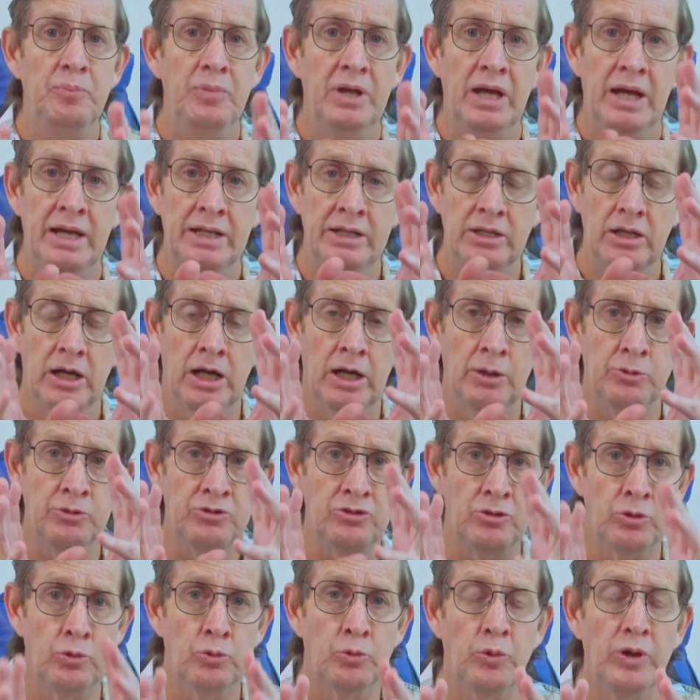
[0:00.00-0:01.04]
and I was
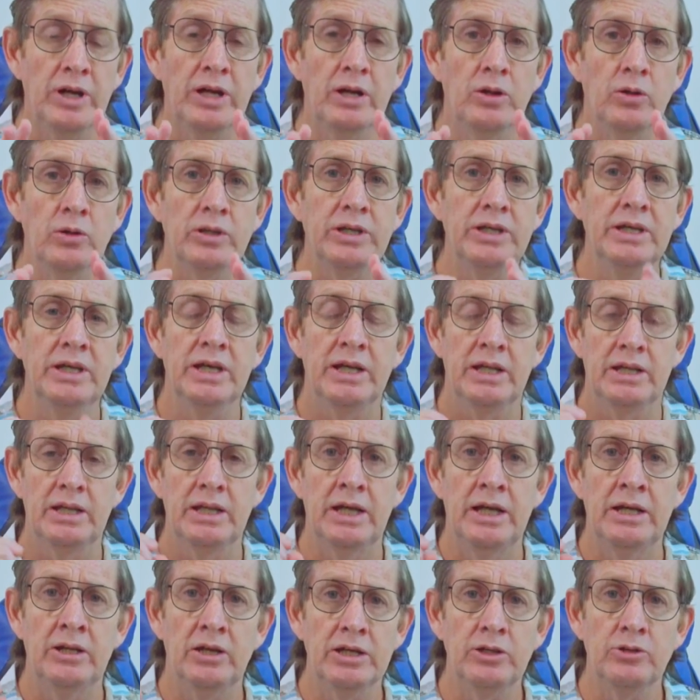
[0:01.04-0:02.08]
really looking at it
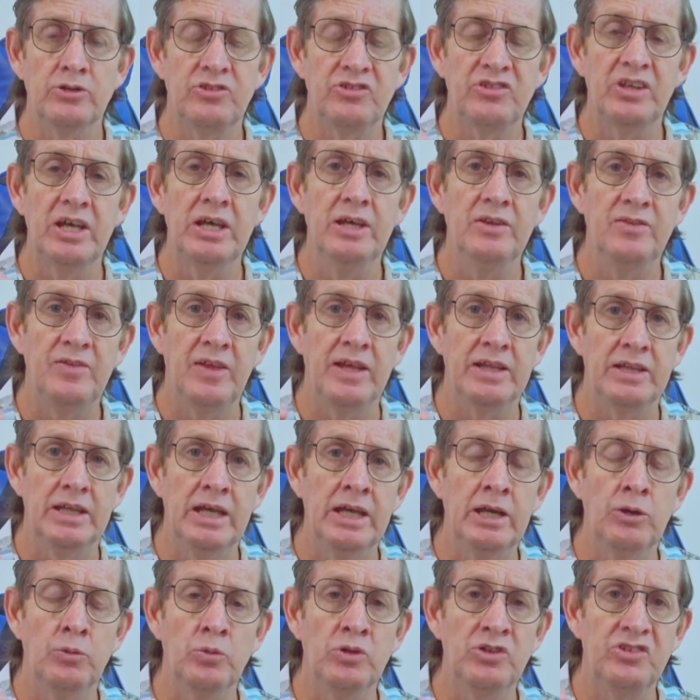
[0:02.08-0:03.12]
and I could see that
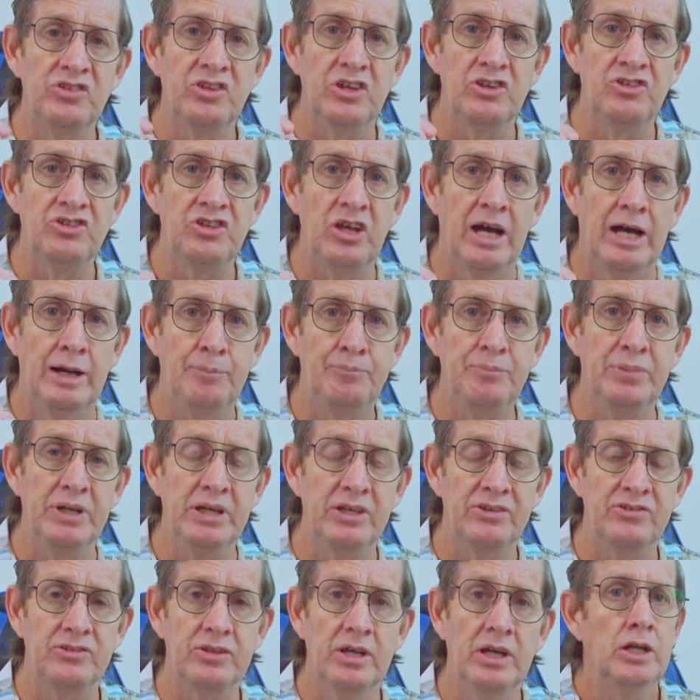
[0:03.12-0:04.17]
it was the
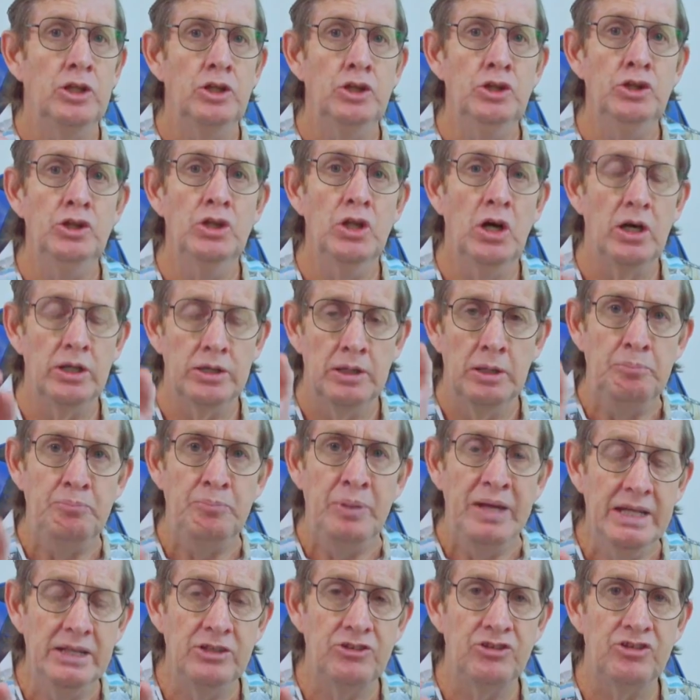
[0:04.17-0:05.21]
sharpest, not
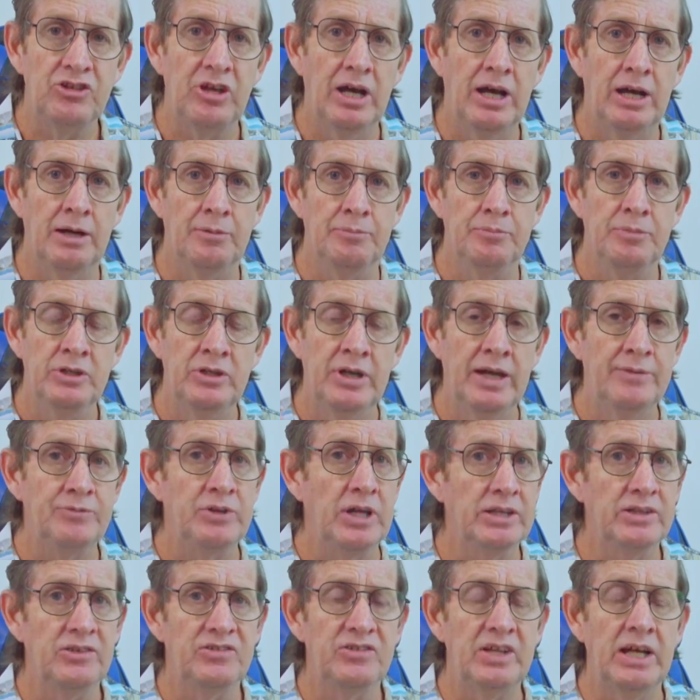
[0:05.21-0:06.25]
pin sharp. You have to
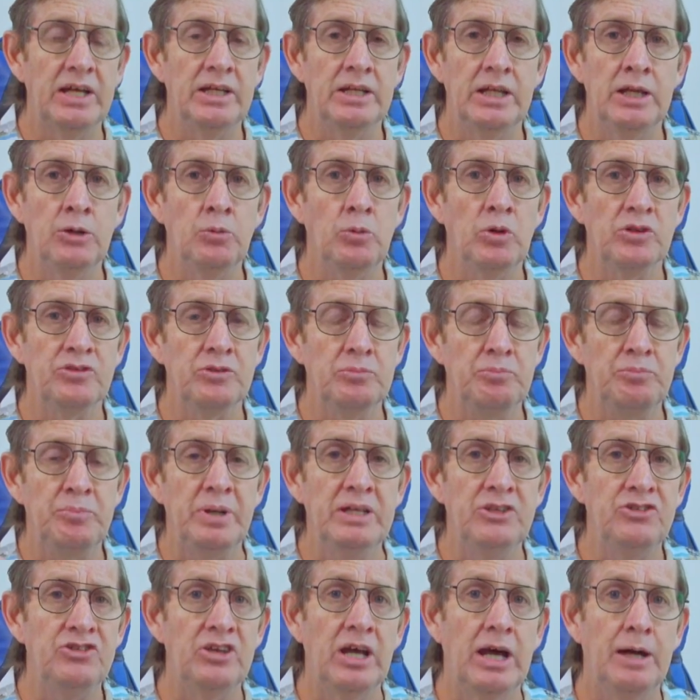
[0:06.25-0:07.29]
understand, it wasn't pin
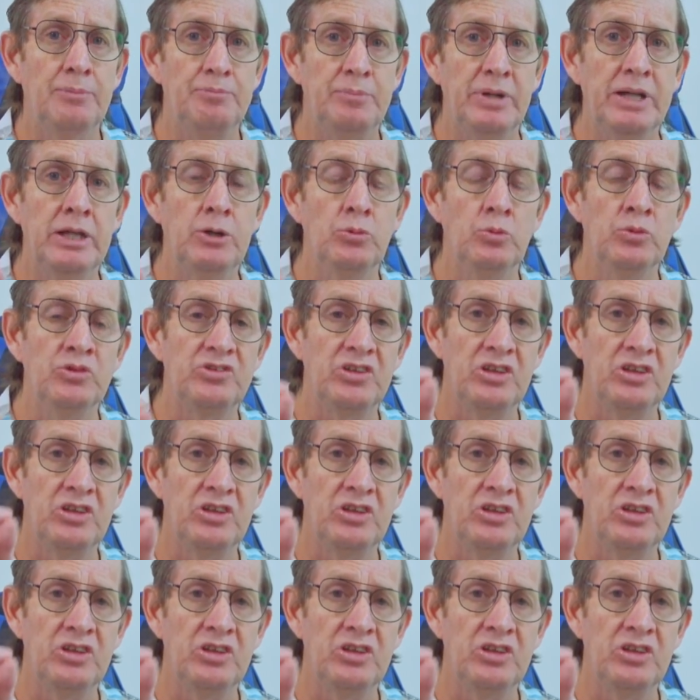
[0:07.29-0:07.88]
sharp, but it was the